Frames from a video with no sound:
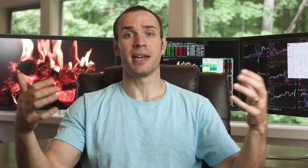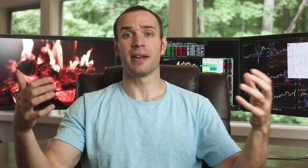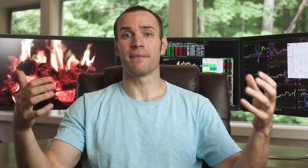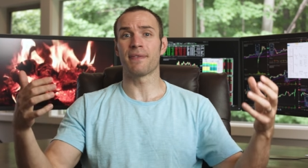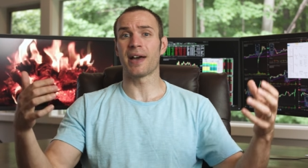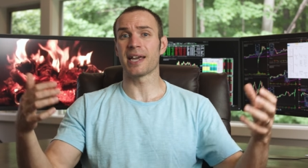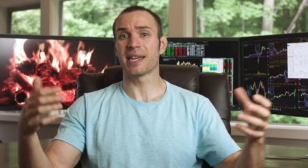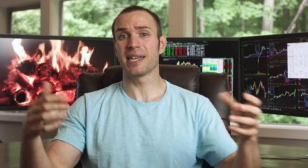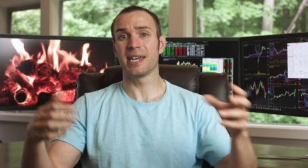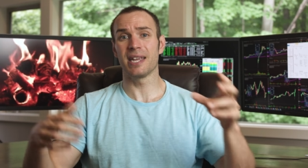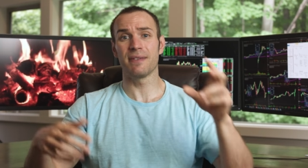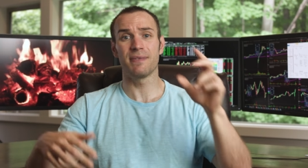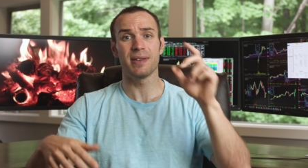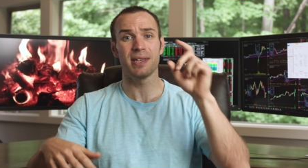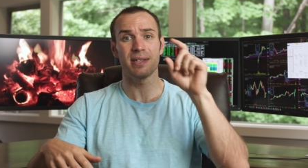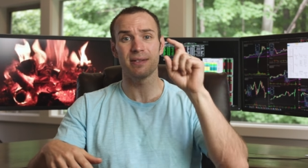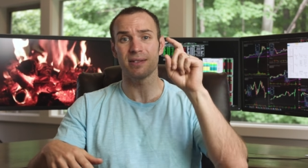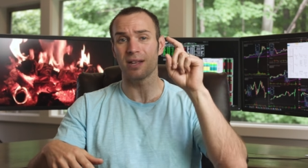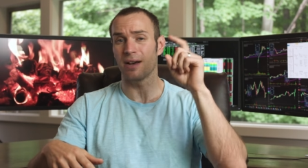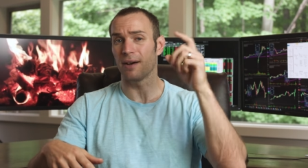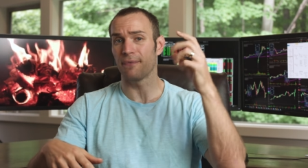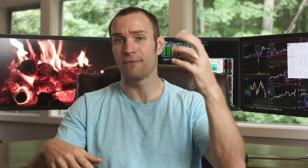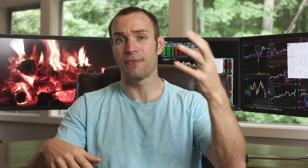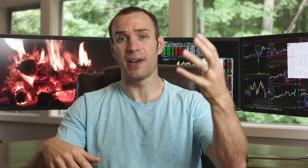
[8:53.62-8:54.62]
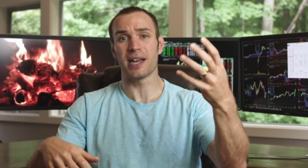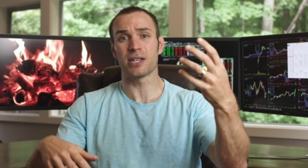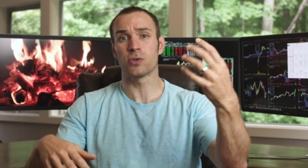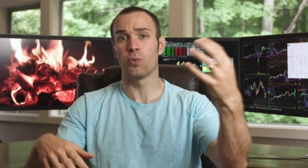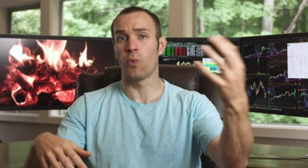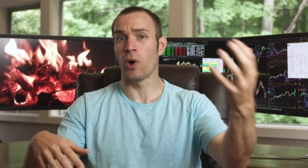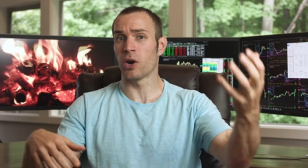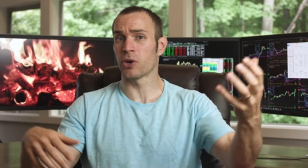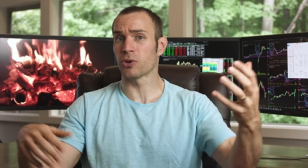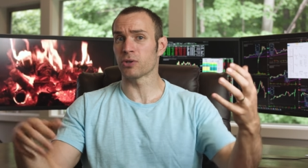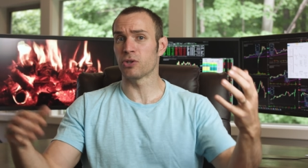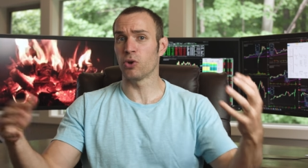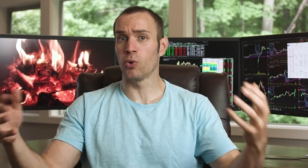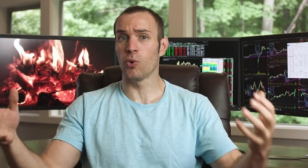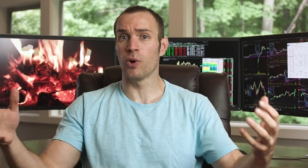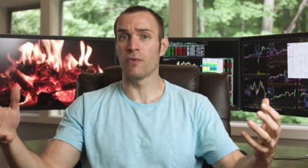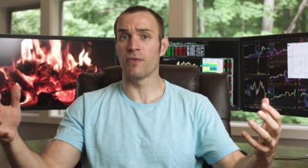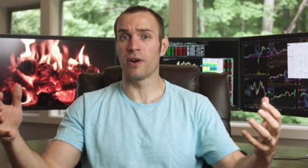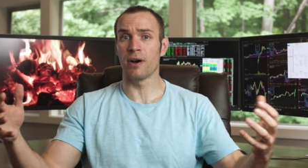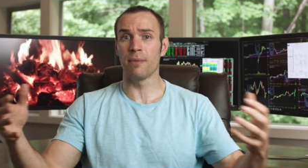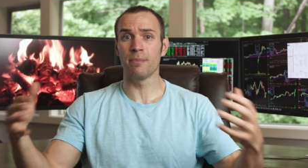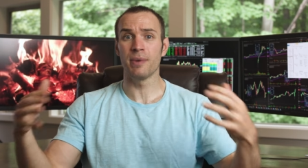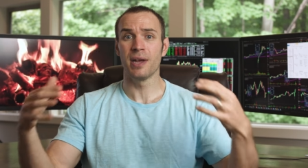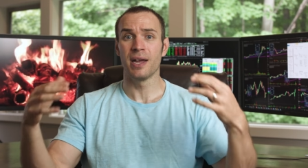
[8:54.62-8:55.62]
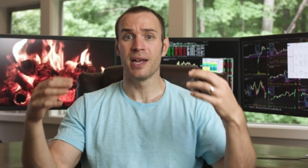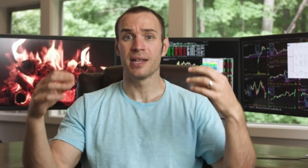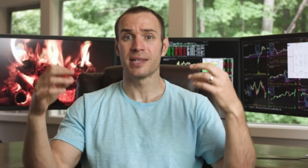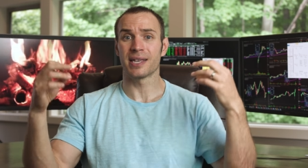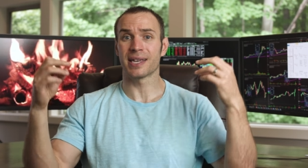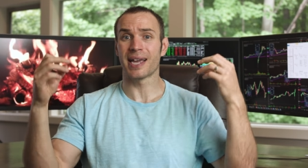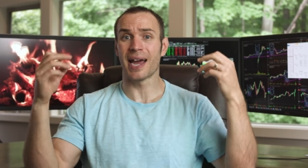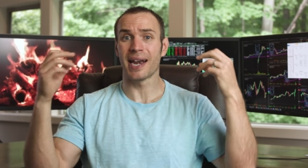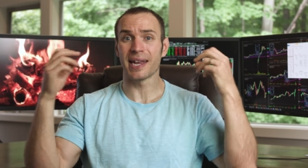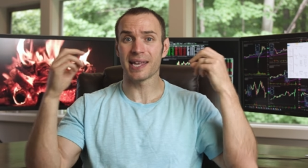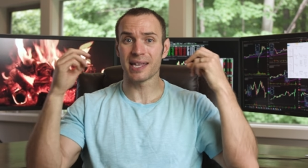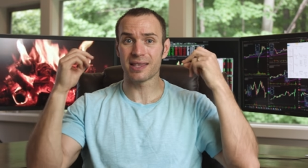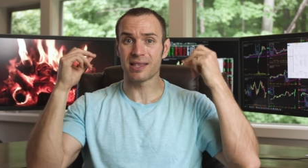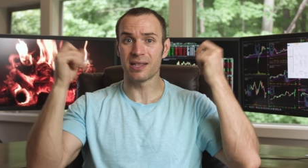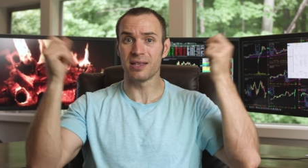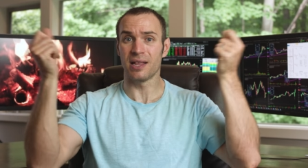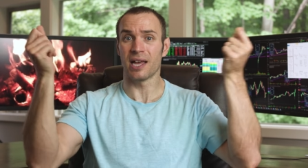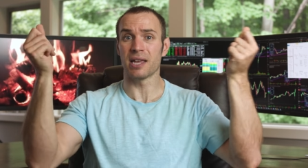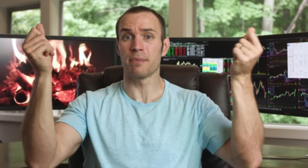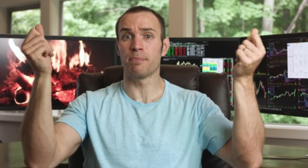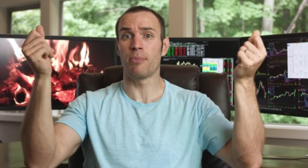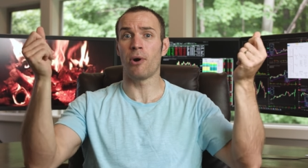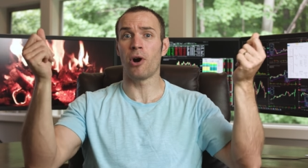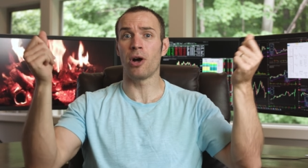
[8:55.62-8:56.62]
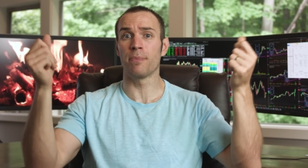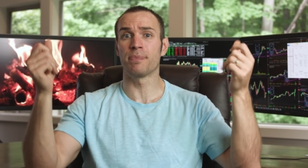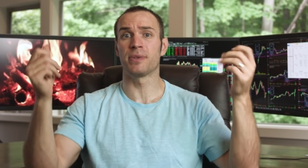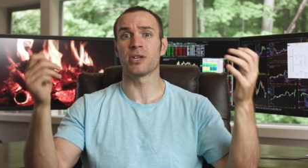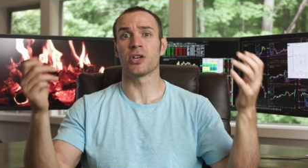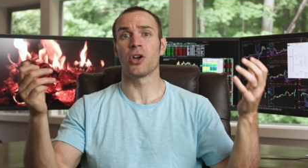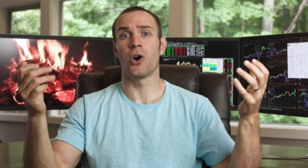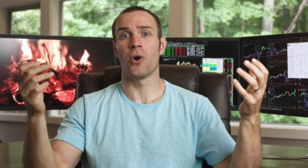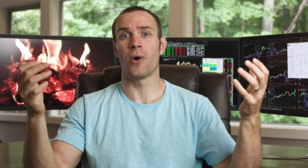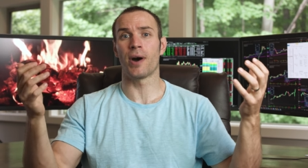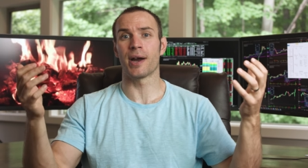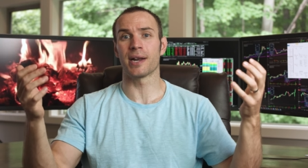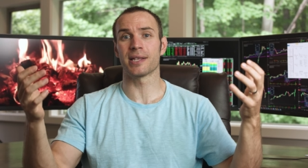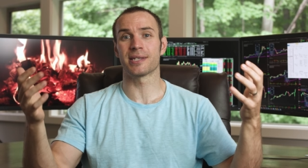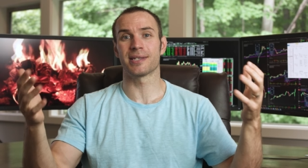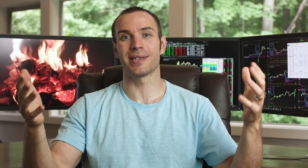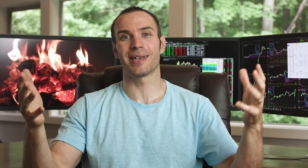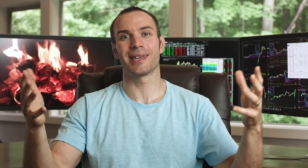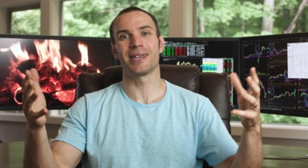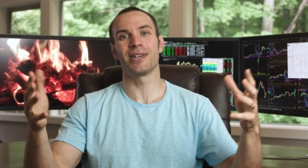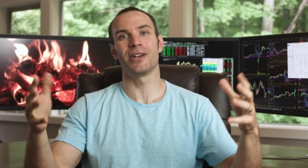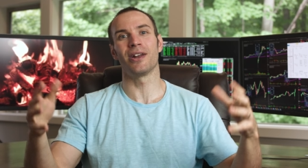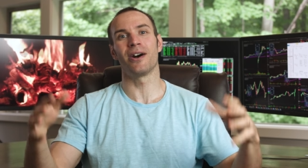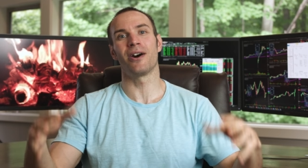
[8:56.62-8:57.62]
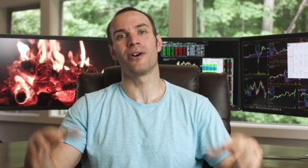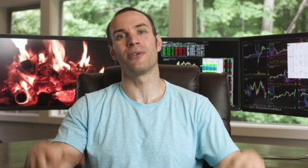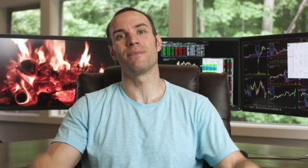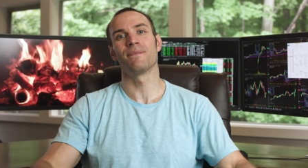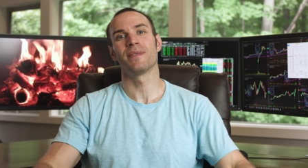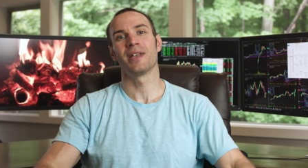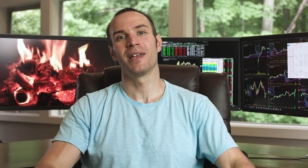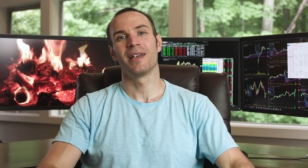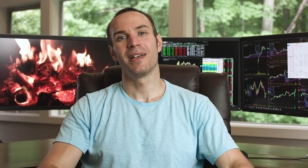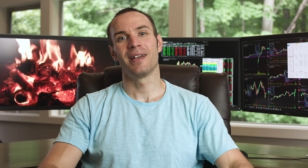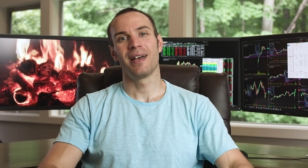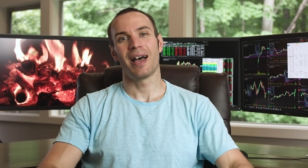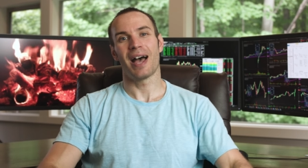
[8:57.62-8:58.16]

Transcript: And if I can even affect one or two of them to kind of get the light bulb to go on and say, you know,